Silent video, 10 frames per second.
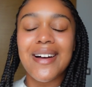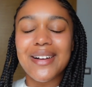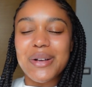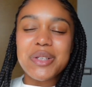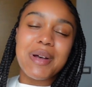
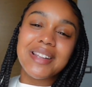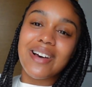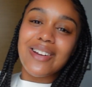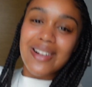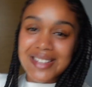go spend
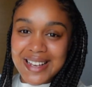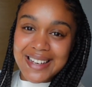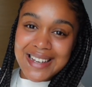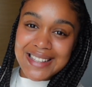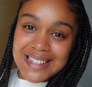our last day
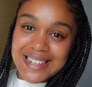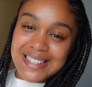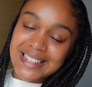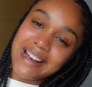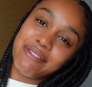in Italy
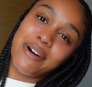together.